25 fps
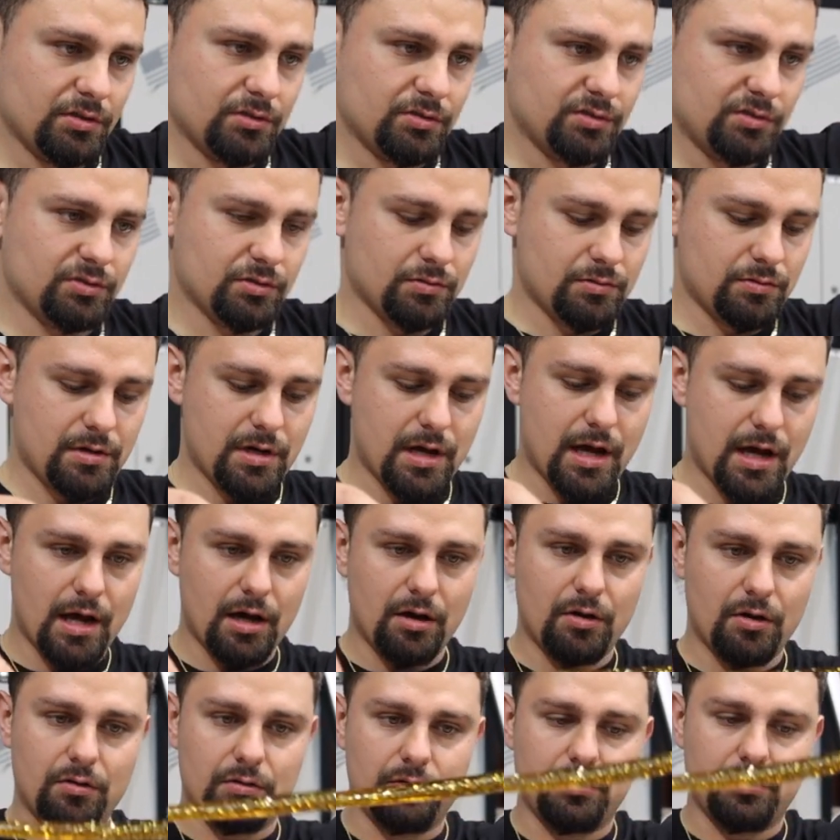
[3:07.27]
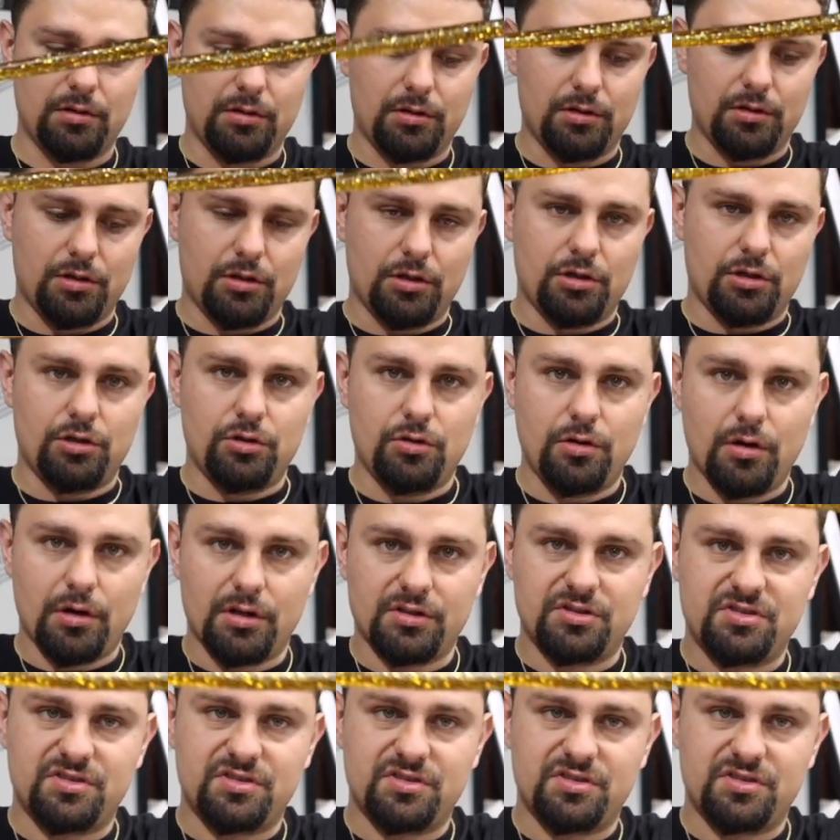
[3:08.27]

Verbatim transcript: So now, you got to